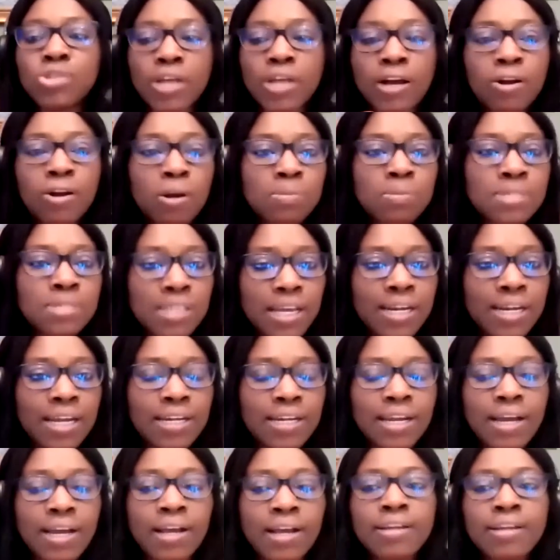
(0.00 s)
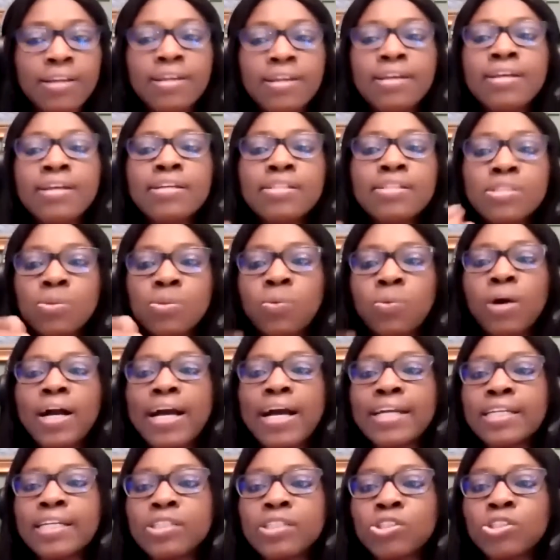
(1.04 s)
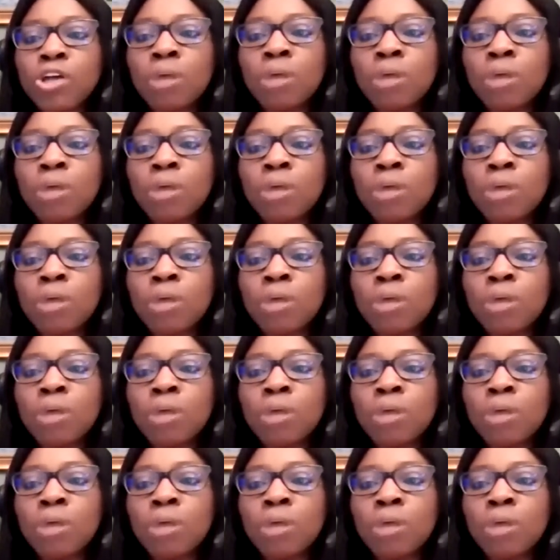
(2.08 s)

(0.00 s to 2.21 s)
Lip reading: You can come to Canada to work at a